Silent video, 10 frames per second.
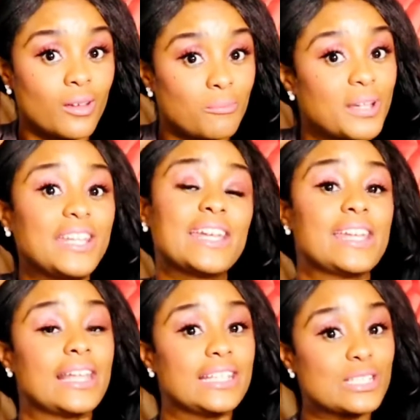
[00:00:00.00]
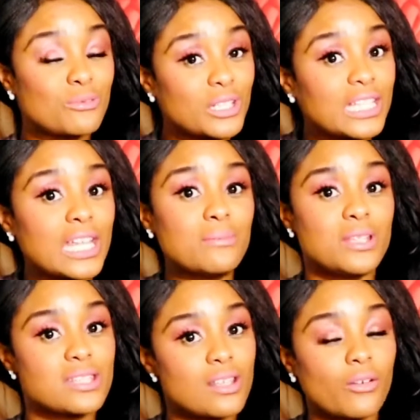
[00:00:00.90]
But he can at least redeem
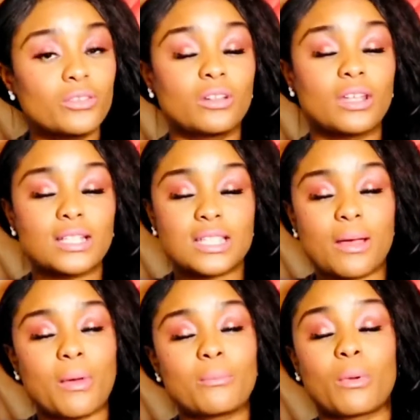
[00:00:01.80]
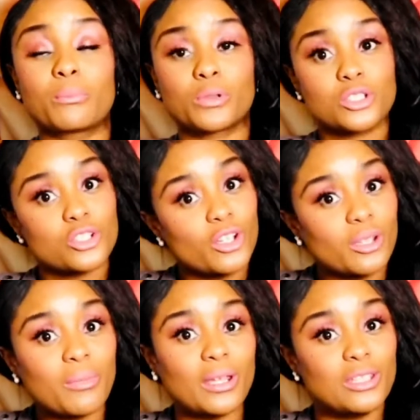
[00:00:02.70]
himself. You know, next time I'm pretty sure
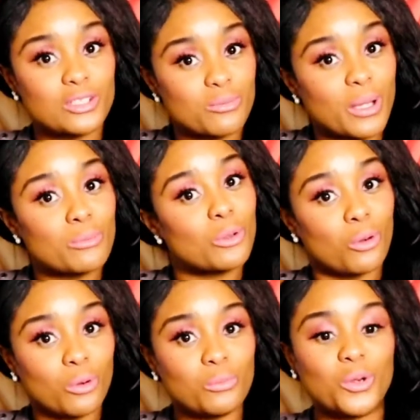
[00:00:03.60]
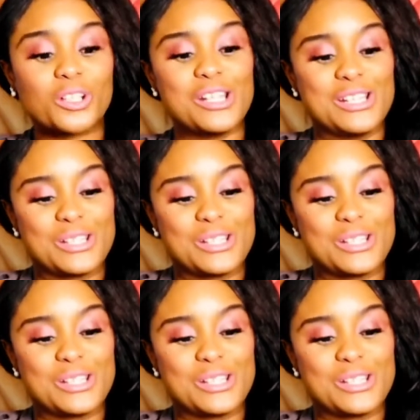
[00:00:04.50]
he should be able to go more than